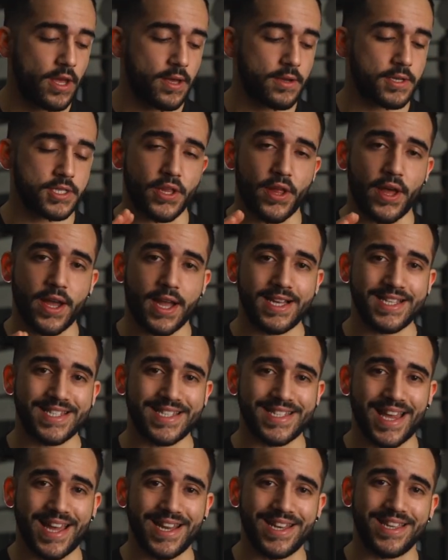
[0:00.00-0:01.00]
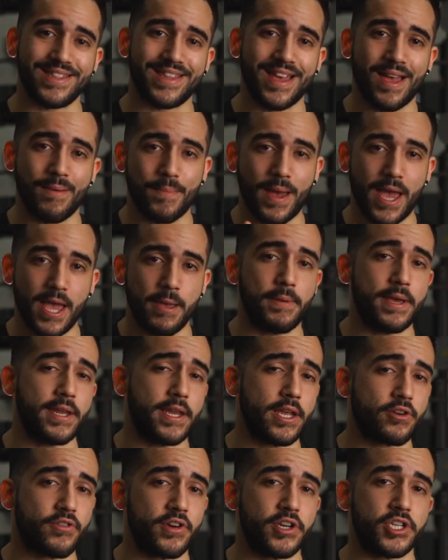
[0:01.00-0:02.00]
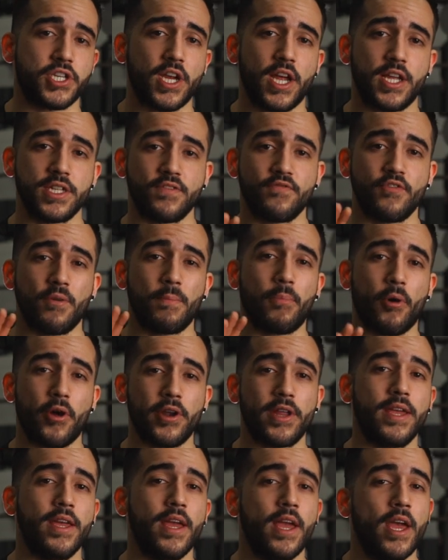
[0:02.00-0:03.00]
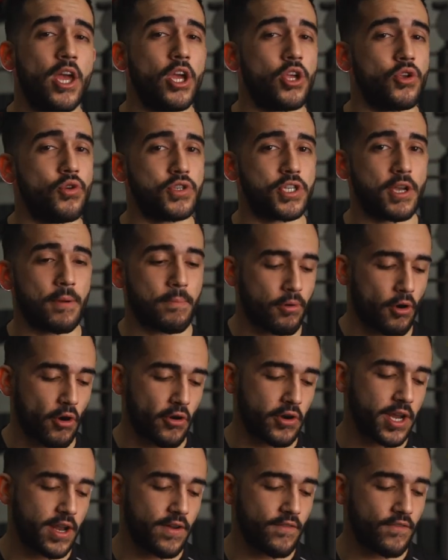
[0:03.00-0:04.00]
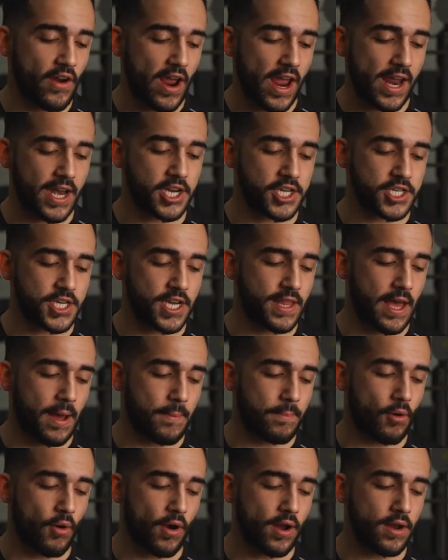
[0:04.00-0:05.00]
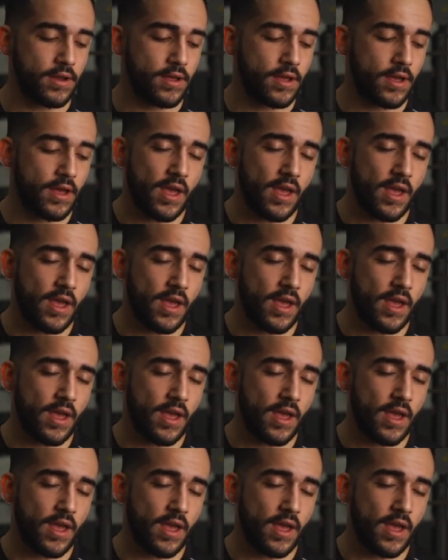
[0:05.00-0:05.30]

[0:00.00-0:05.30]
because like I said, there may be an increased chance of your body using protein for energy at that point.